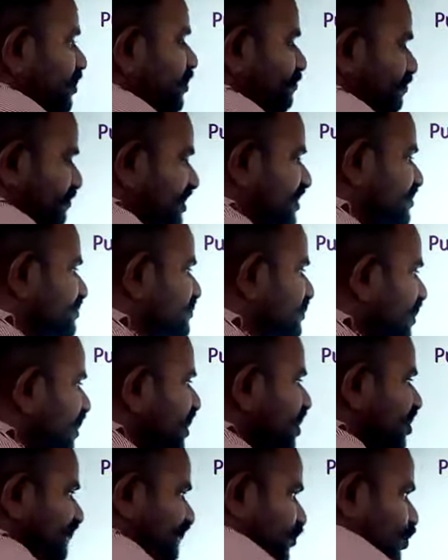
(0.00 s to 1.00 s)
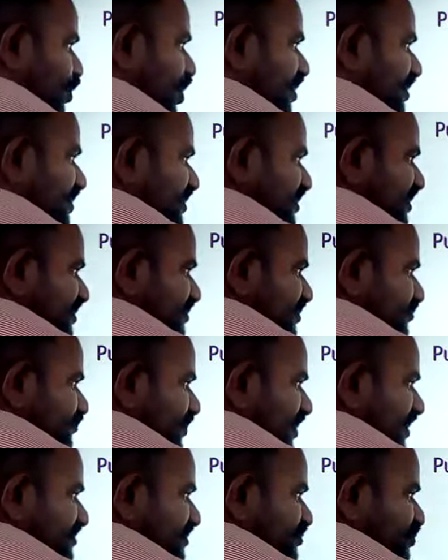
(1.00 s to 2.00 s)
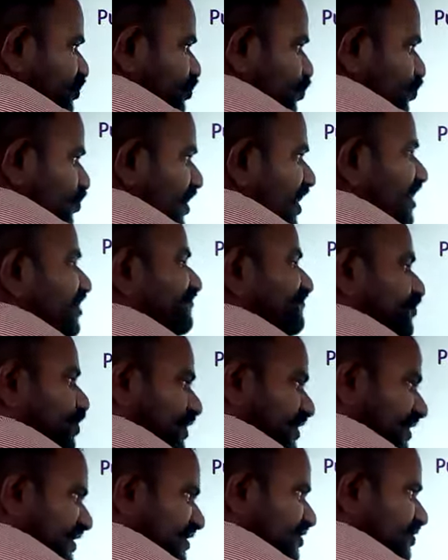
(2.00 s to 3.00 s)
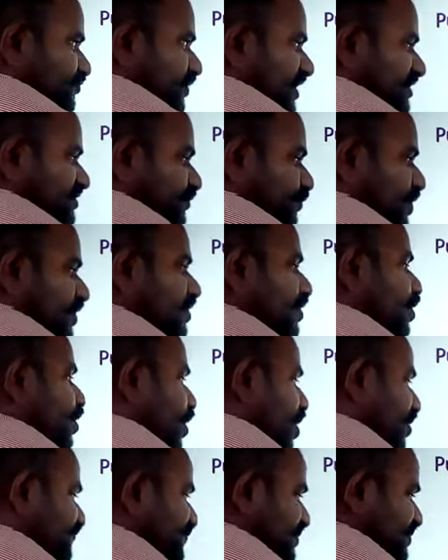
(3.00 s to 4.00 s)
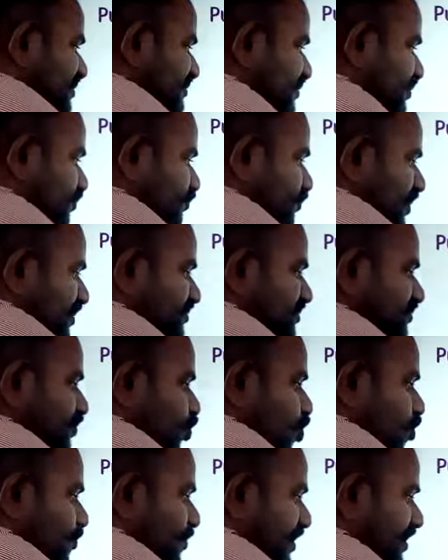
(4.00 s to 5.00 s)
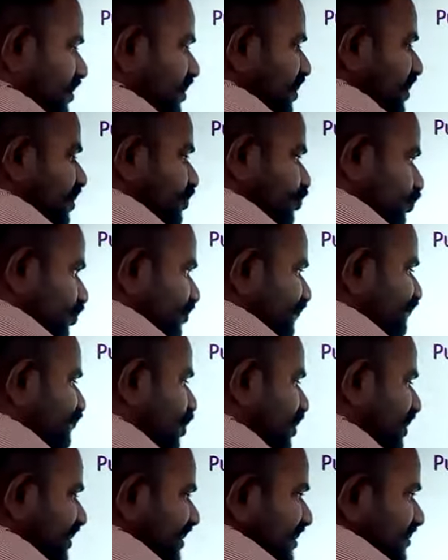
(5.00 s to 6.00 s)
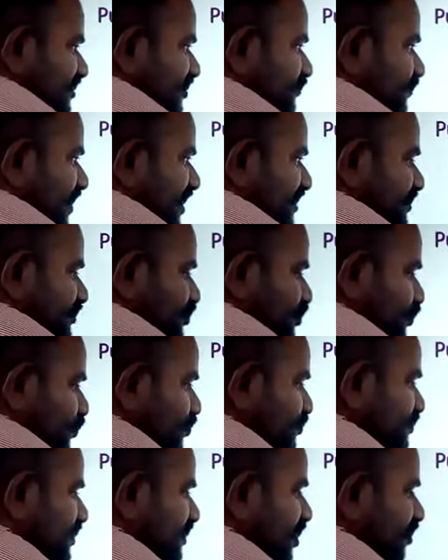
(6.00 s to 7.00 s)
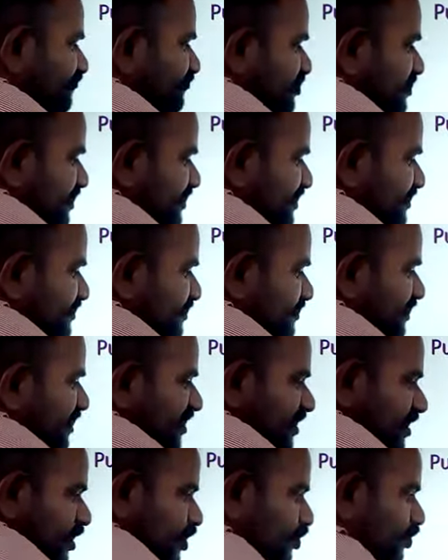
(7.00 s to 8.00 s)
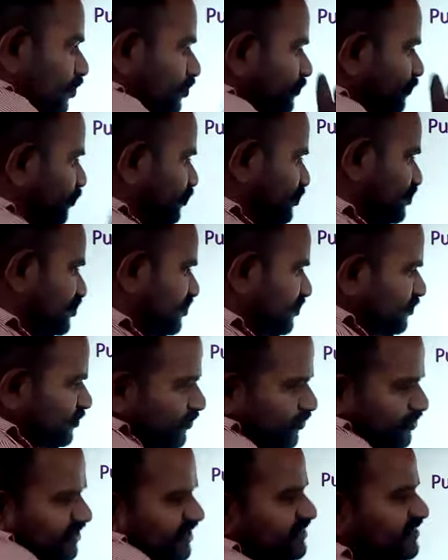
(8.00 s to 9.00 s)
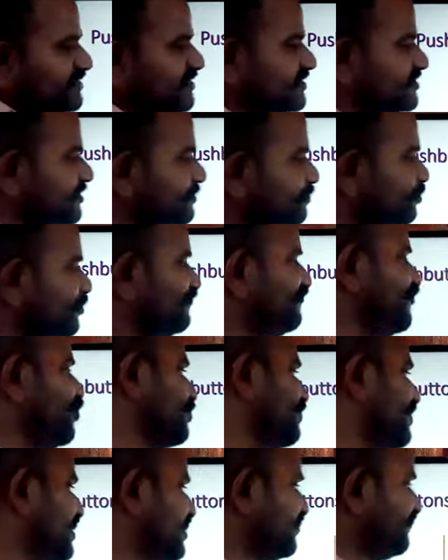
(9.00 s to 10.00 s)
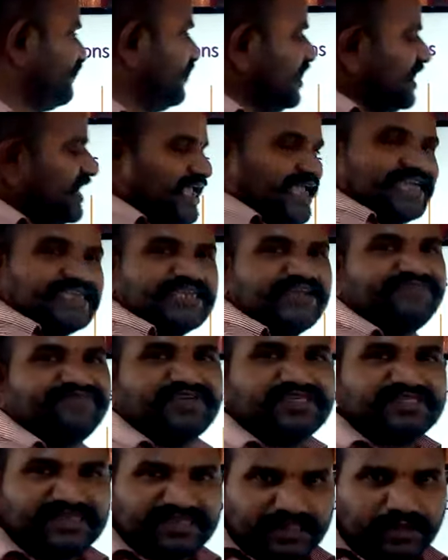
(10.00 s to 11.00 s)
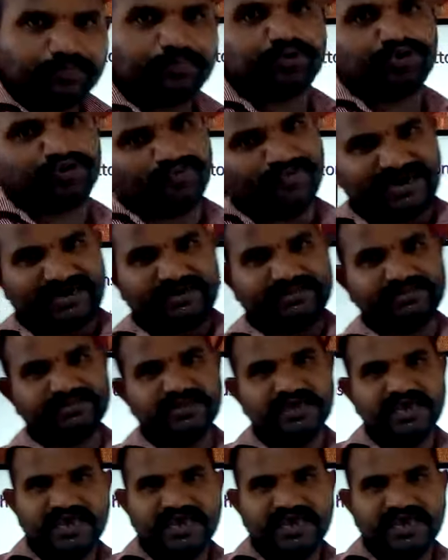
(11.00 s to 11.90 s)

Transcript: Means if you are not reading this one as a 0 and if you are reading this one as a 1, obviously this one is in the open. So if you are reading this one as a 0, then obviously it is in the closed position. So this is a simple format of interfacing the push buttons.